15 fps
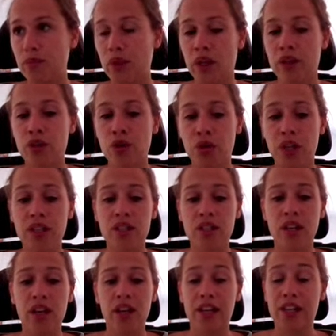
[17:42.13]
So this
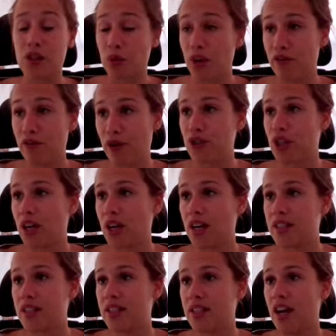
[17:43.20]
is really
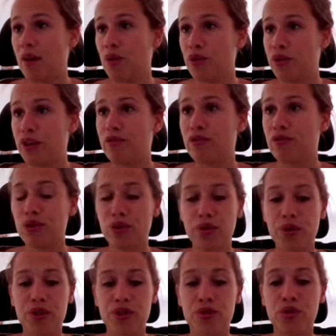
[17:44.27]
functionality I'm looking
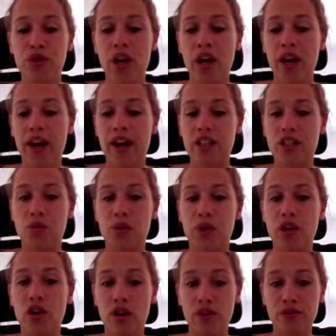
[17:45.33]
forward to, as we
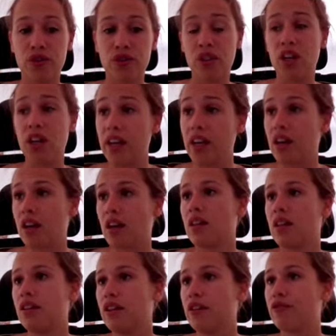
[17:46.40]
often link
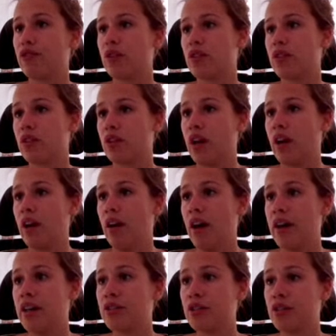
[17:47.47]
the different
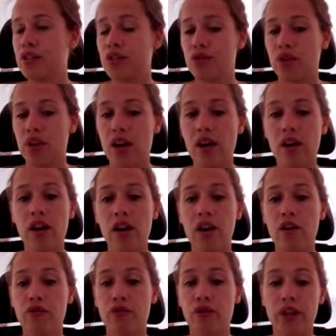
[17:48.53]
editors together.
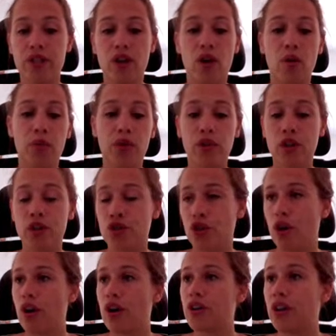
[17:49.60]
For example, a
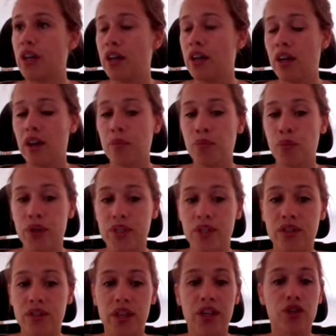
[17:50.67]
chart in a
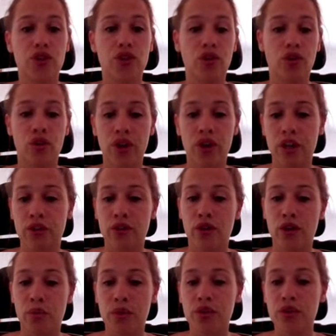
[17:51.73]
presentation or in a
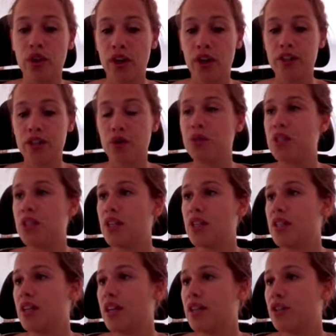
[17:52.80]
document. So it's easy
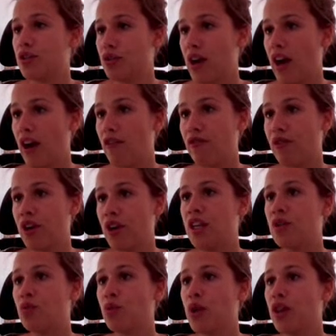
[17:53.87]
that you have an
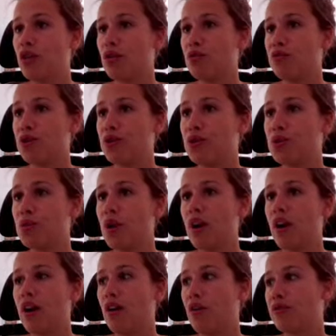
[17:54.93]
in-window view
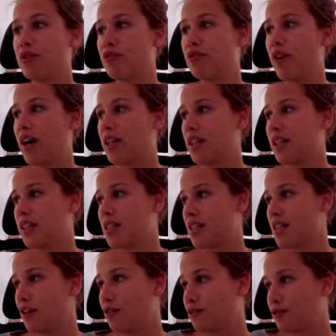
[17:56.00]
of the file
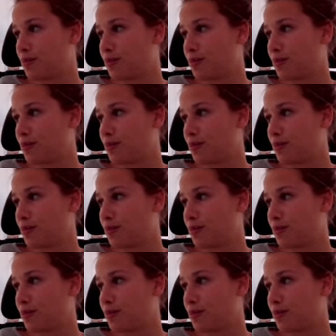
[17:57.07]
itself.